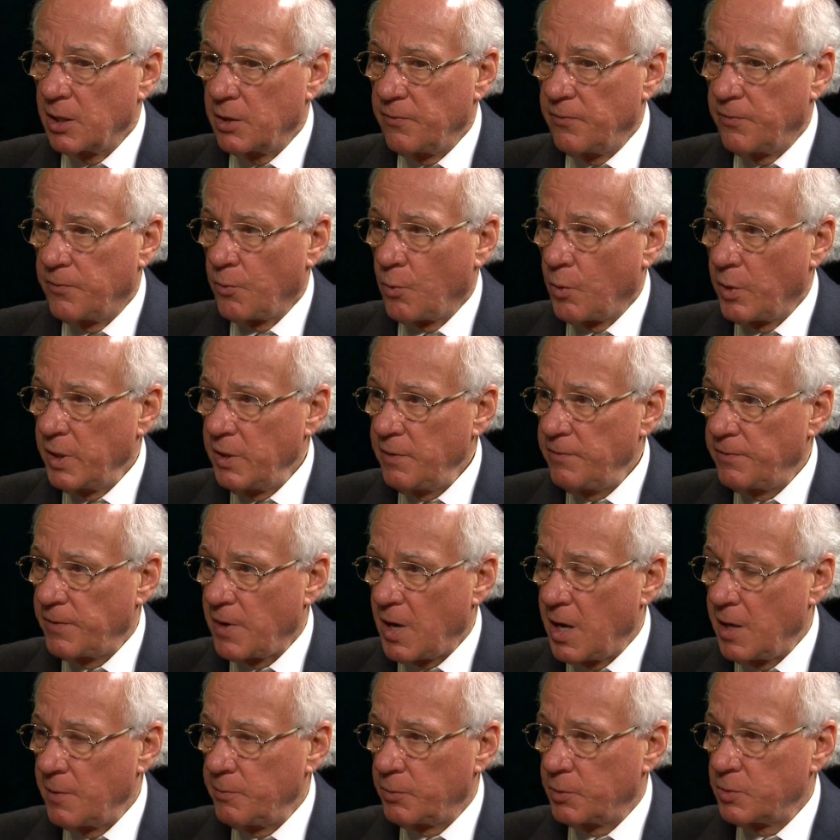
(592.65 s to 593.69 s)

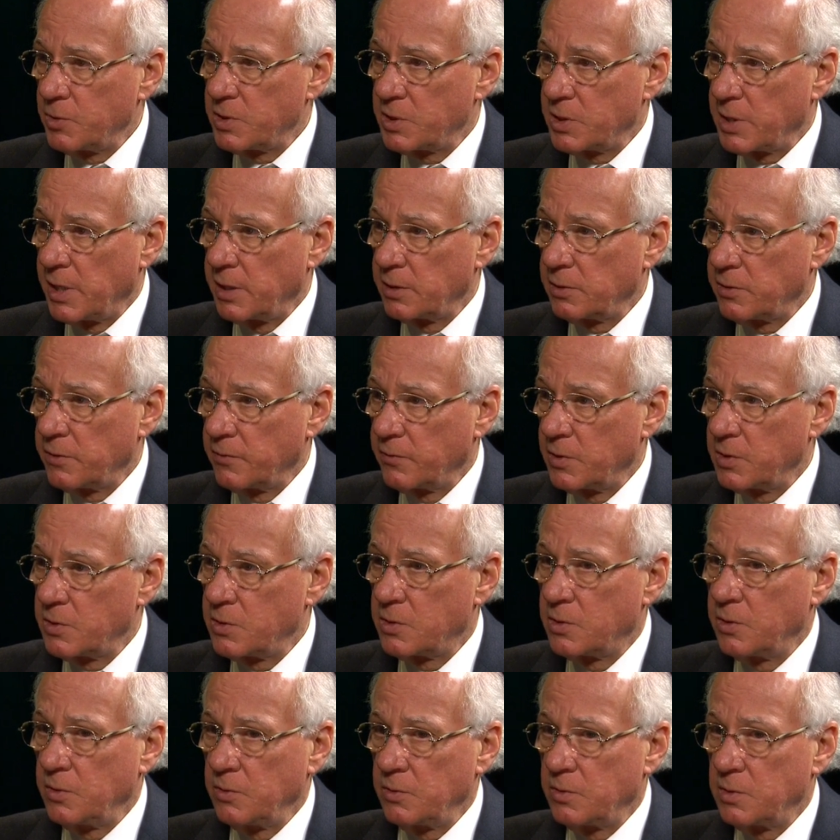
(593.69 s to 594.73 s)
45% of the
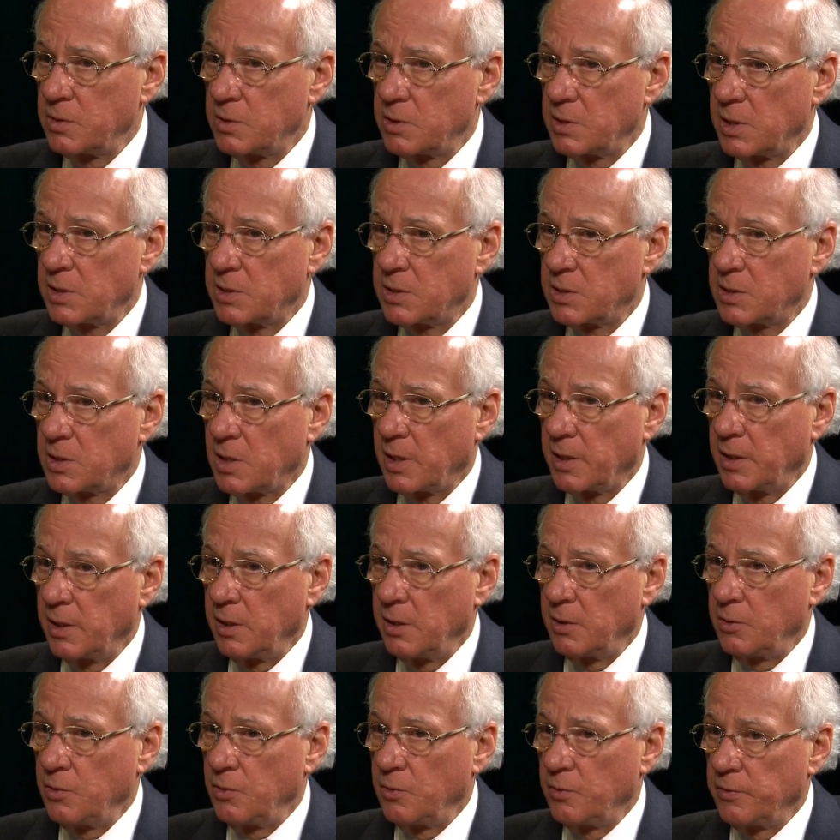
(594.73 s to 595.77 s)
students that study
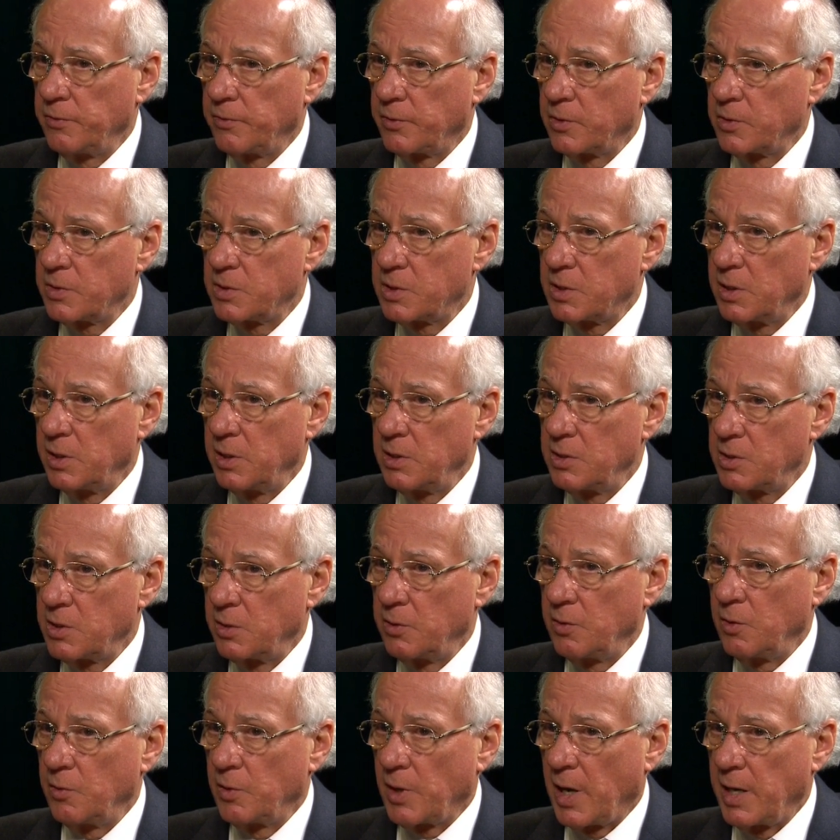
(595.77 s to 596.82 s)
at universities in
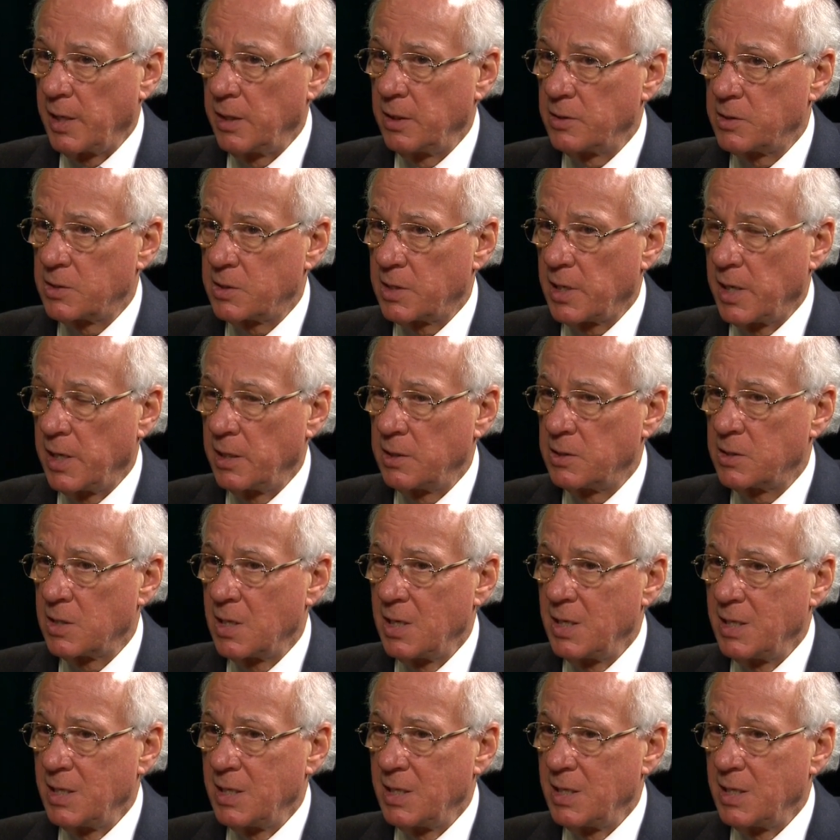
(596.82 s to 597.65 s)
the United States